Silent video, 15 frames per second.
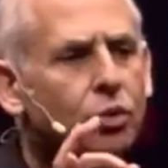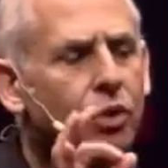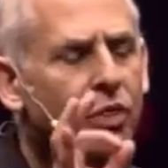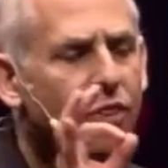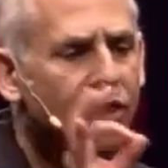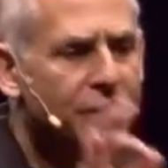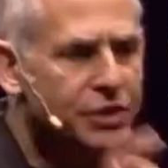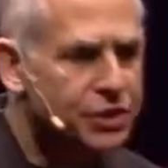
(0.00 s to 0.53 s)

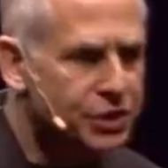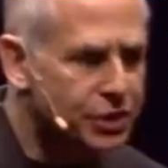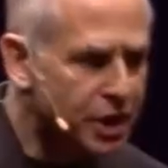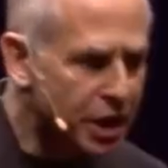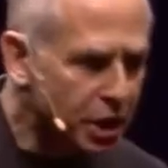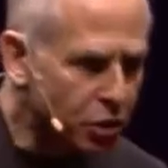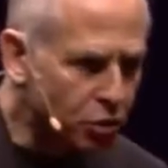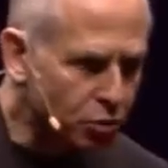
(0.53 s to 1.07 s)

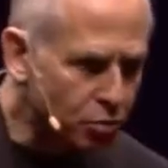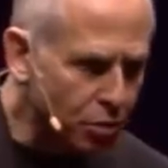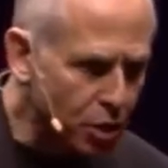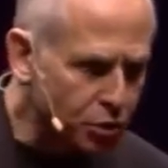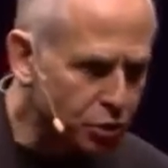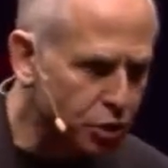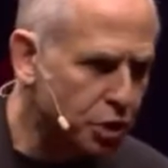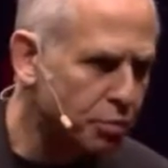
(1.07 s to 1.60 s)
university
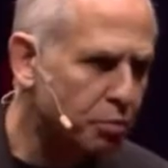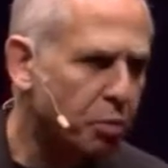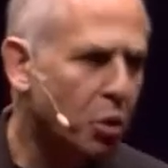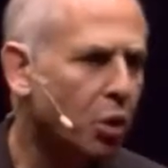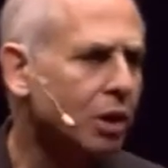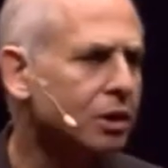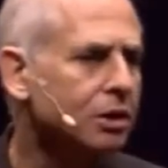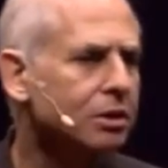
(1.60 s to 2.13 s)
research.
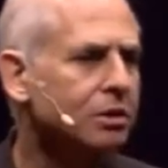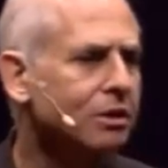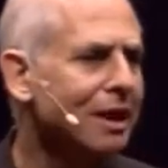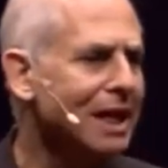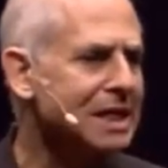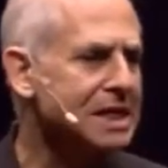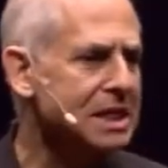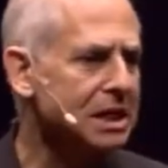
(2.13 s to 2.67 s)

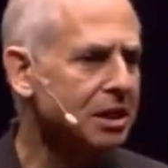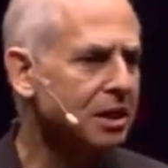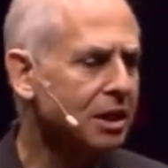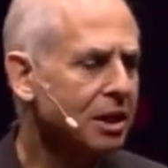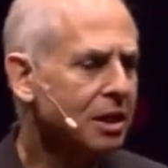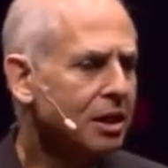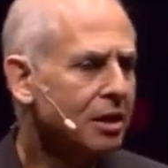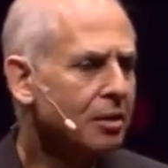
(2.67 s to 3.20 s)
Dr. Amen,
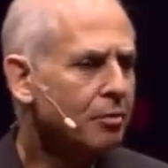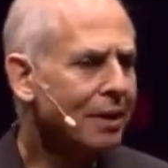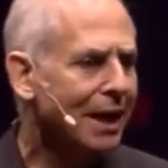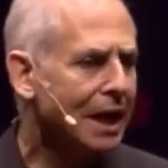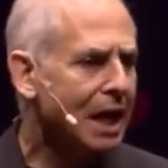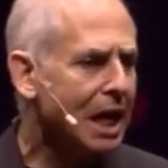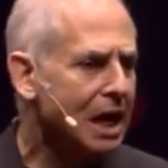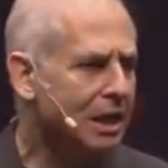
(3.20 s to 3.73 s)
let's talk
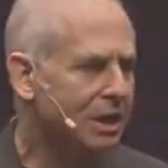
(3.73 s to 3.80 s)
about brain